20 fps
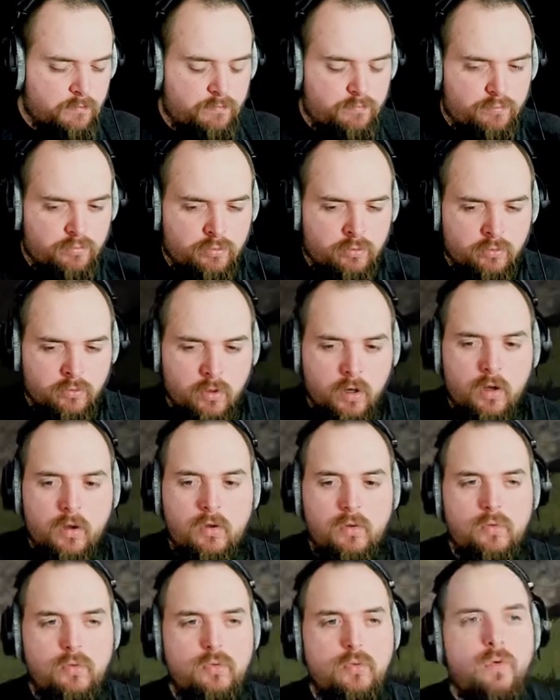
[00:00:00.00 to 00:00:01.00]
on
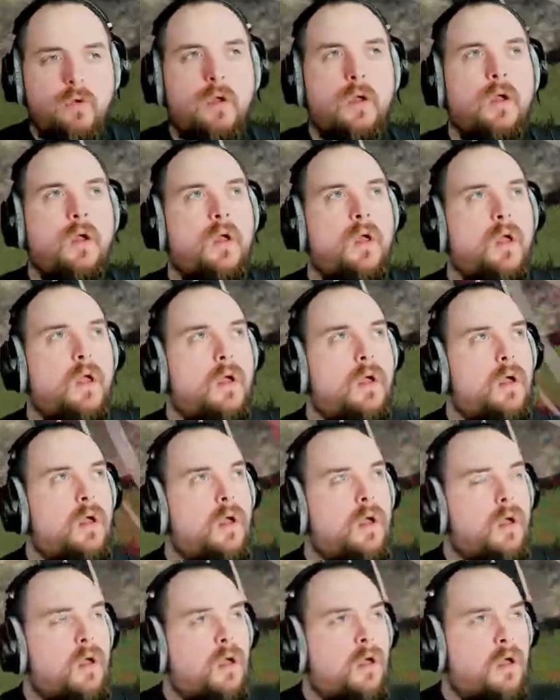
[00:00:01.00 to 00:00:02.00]
pro.
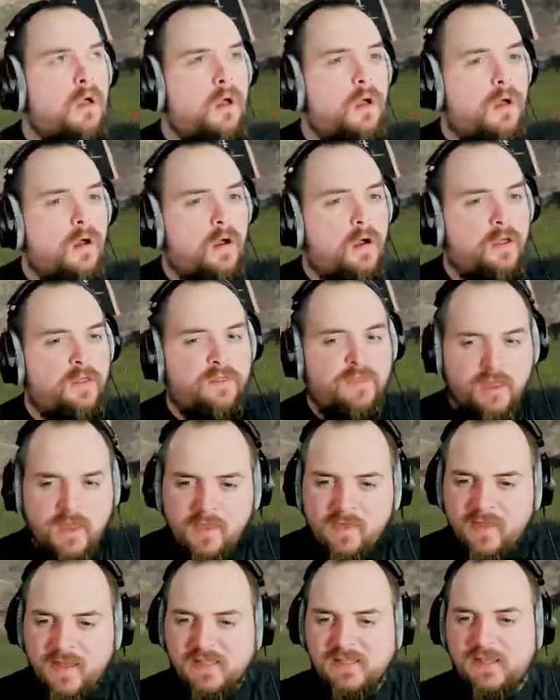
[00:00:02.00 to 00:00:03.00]
I
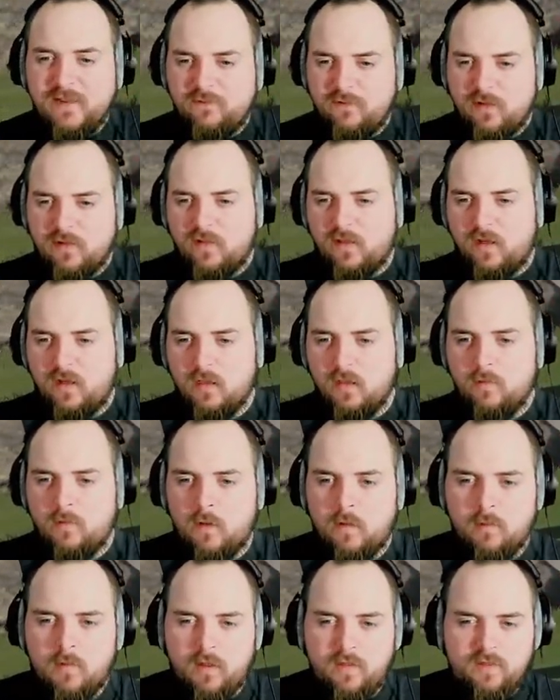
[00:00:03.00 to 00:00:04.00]
think that's everything at the
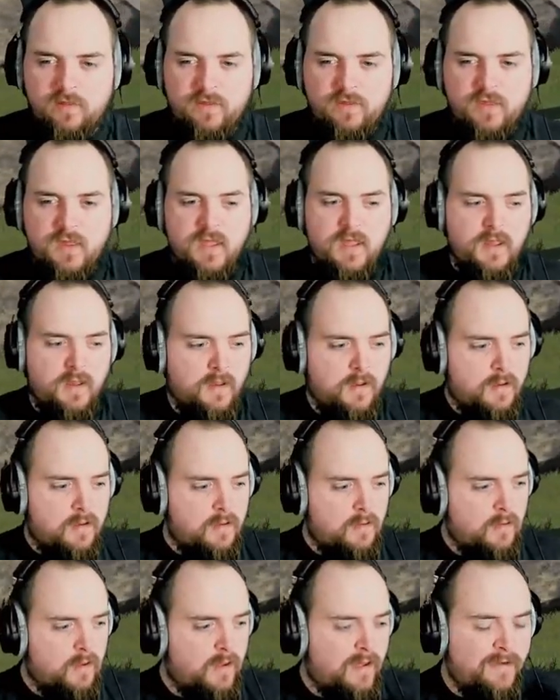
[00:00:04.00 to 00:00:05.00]
moment. I
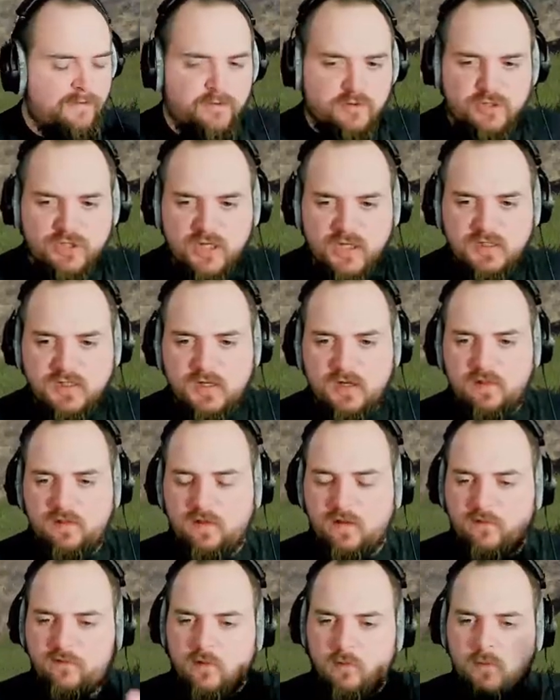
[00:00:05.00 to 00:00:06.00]
think I haven't changed
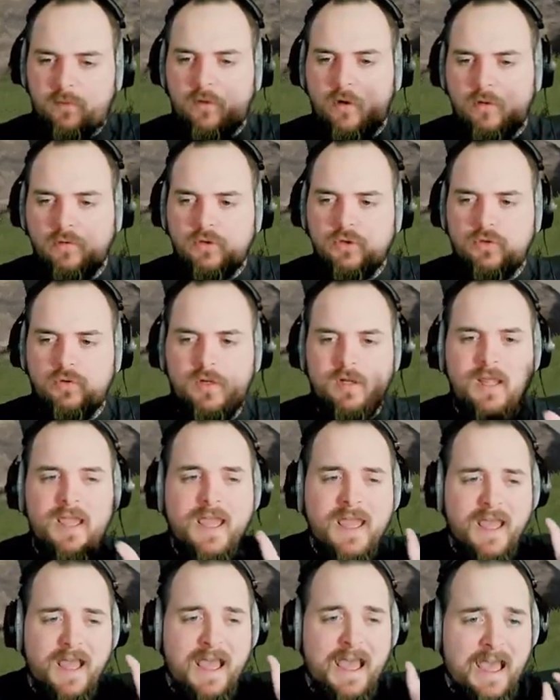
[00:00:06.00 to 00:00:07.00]
anything. I've got my pro sorted.
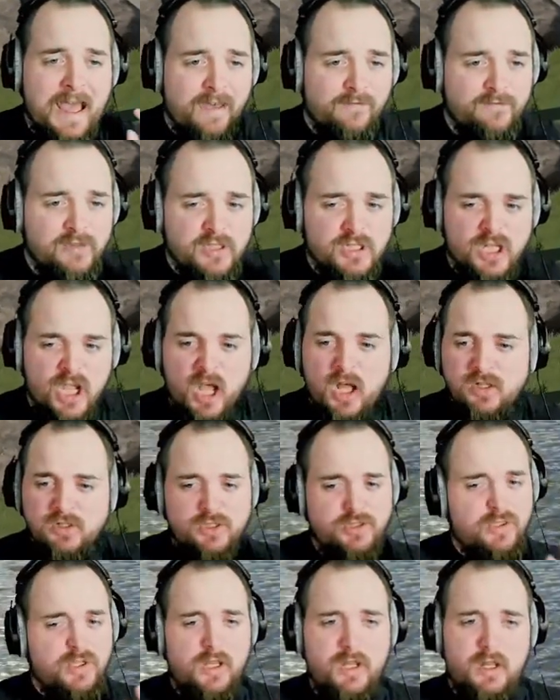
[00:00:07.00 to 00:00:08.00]
I haven't
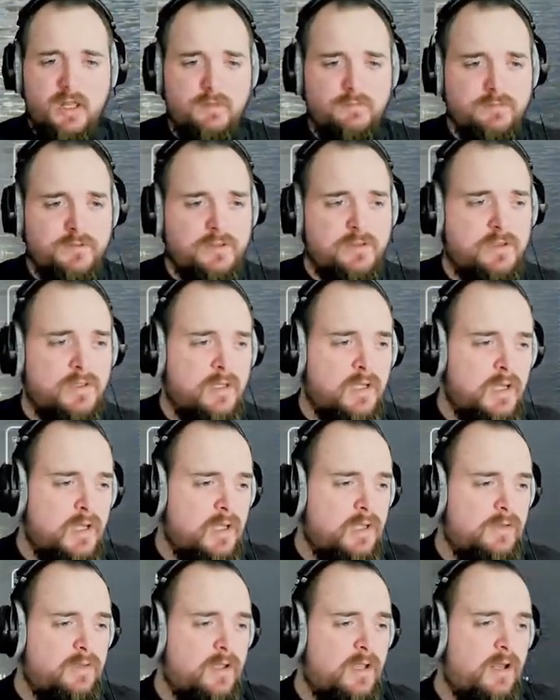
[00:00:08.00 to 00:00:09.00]
touched the clubs.
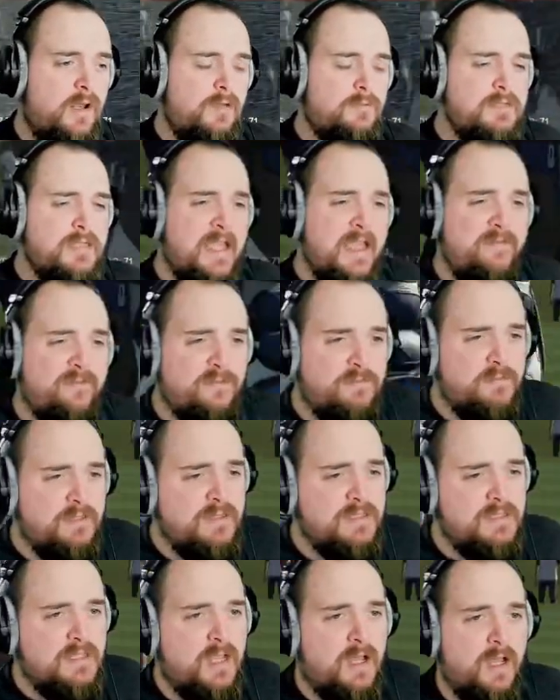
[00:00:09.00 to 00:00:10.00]
The clubs haven't
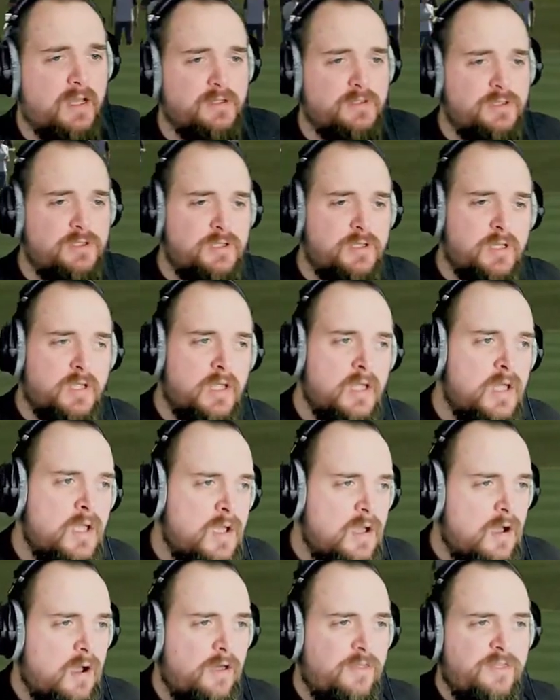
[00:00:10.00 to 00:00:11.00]
been touched.
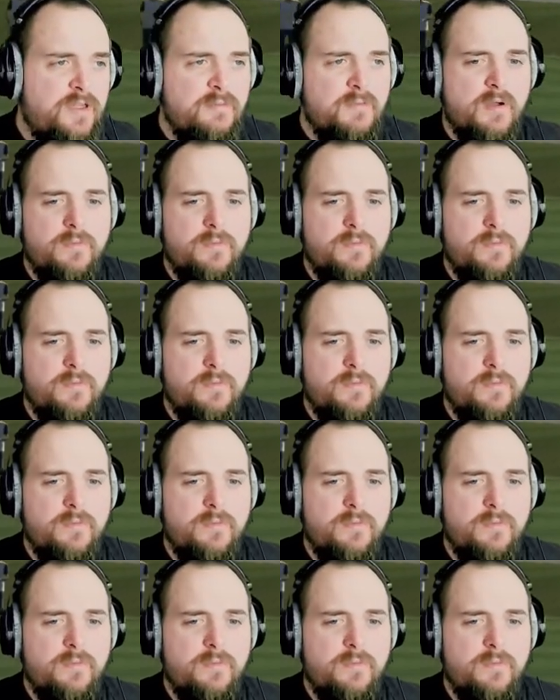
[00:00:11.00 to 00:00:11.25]
I think